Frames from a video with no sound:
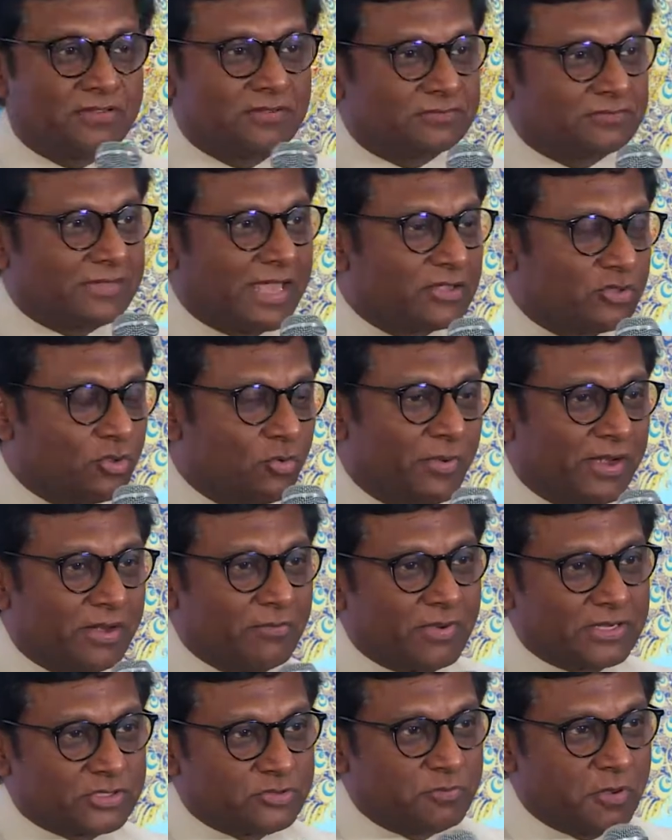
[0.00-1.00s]
Thank you very
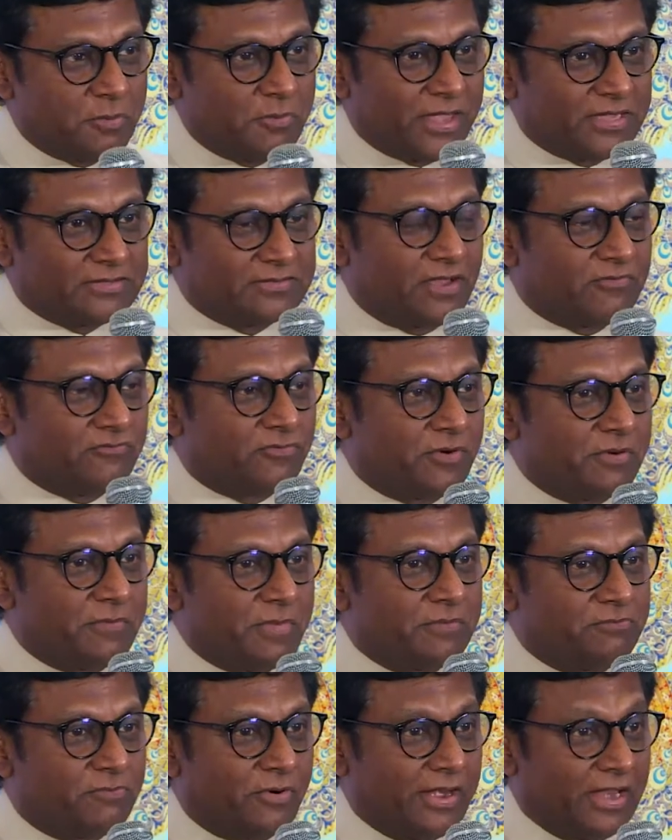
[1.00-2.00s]
much, Bibekda, for
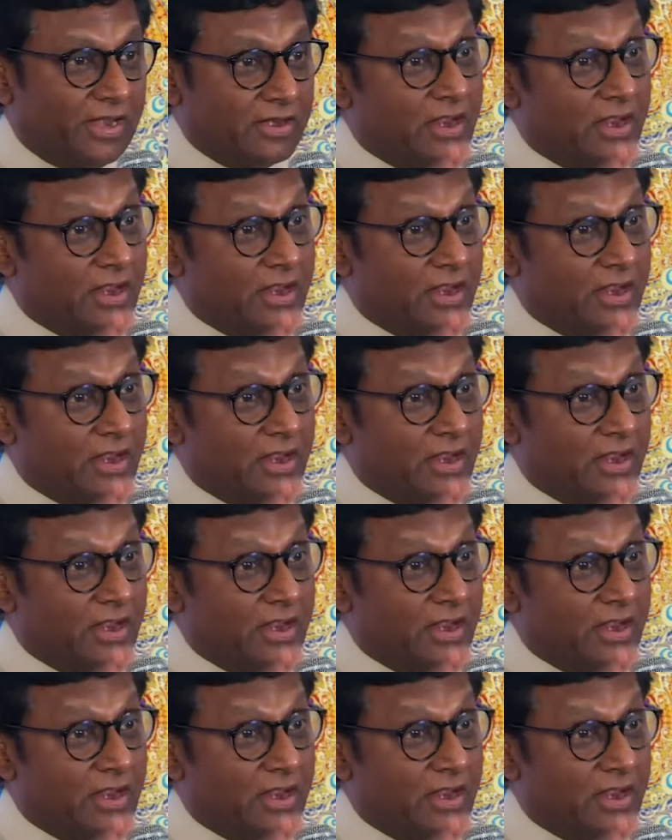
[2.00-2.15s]
remembering